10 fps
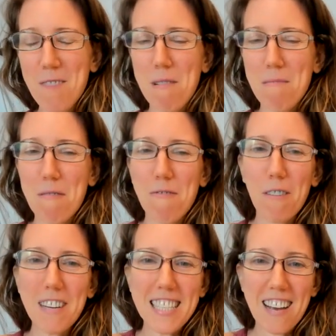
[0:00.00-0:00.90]
But
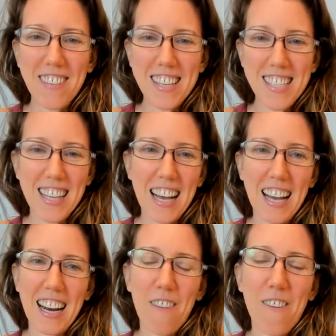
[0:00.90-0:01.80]
before we dive into
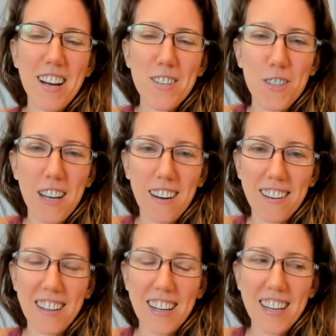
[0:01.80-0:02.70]
that, I want to
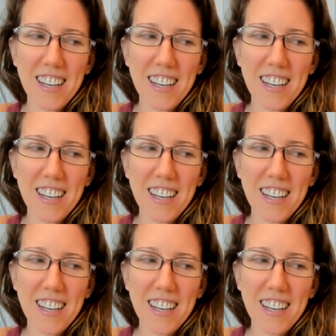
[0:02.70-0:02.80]
share